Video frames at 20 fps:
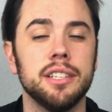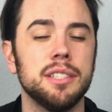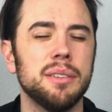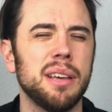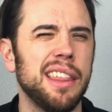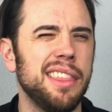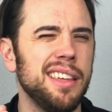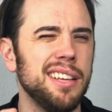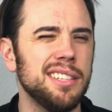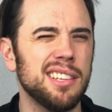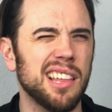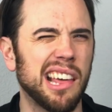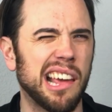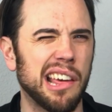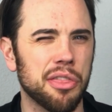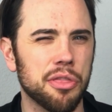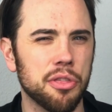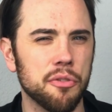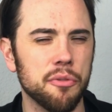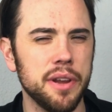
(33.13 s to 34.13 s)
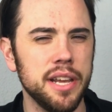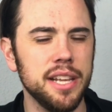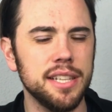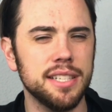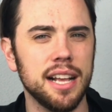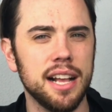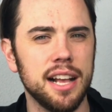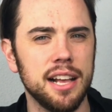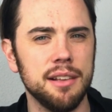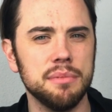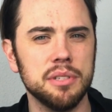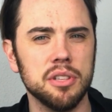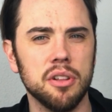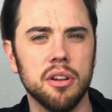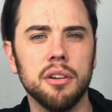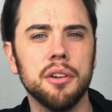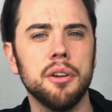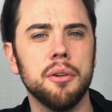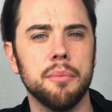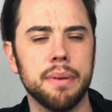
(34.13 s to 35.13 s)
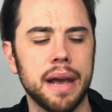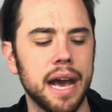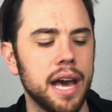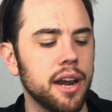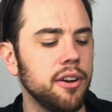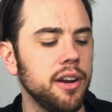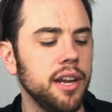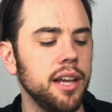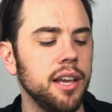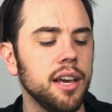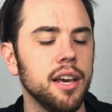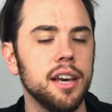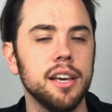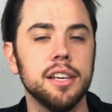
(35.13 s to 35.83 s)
I think it's like a 3 times longer battery.